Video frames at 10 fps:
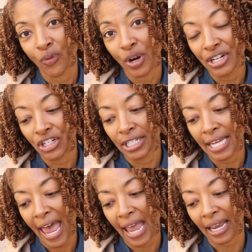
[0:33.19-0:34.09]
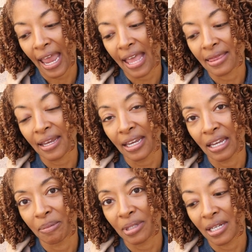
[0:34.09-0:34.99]
French tack at the
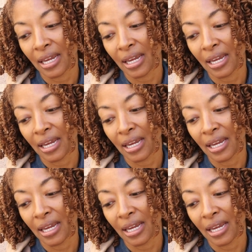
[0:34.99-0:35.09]
hem to